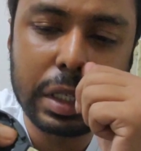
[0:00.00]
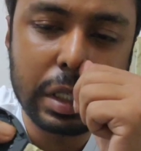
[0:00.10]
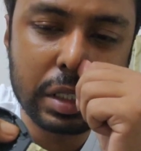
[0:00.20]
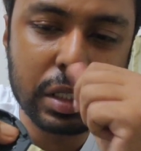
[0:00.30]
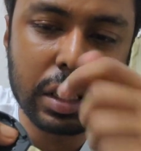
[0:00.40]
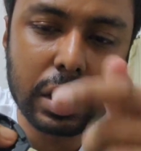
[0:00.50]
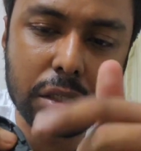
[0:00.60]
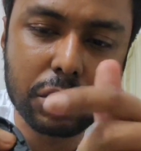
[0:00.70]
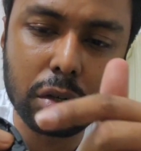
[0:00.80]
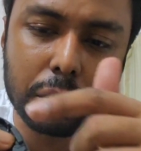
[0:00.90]
It's going to be
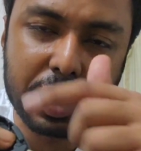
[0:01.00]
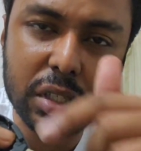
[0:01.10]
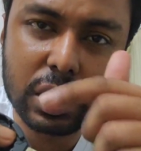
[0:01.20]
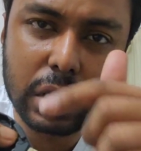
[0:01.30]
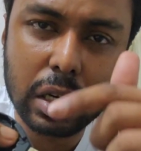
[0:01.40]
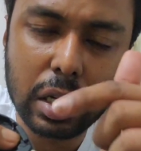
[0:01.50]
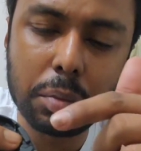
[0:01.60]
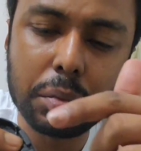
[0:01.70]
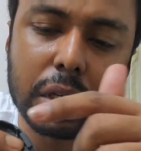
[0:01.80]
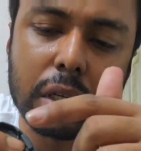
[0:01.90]
stuck completely. It's
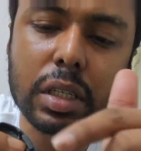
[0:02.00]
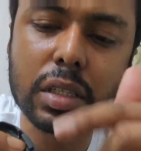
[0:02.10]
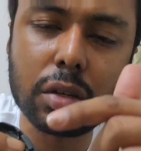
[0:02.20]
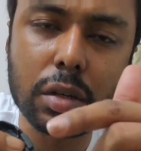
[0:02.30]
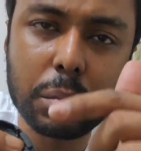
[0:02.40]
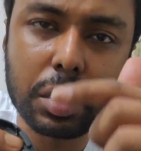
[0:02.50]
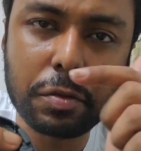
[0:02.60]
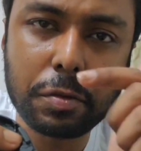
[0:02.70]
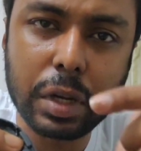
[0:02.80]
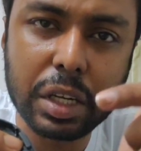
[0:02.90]
going to be flush
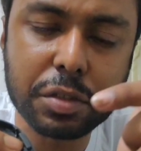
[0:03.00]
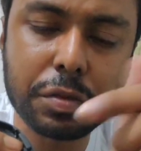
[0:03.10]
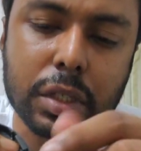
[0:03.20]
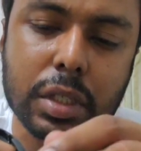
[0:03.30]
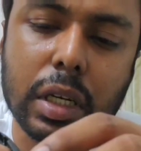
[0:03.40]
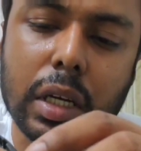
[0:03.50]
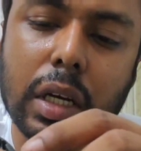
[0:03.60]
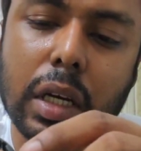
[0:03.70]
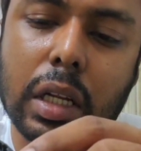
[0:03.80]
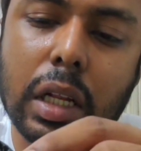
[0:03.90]
fit.
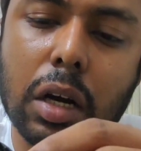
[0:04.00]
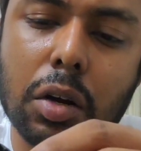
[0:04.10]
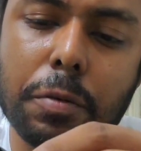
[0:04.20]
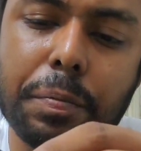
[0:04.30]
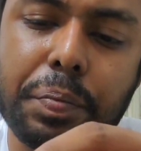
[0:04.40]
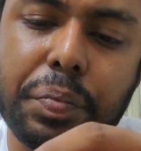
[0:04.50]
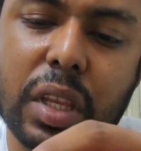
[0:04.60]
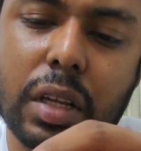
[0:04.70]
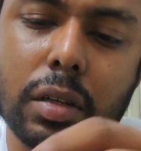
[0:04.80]
Now just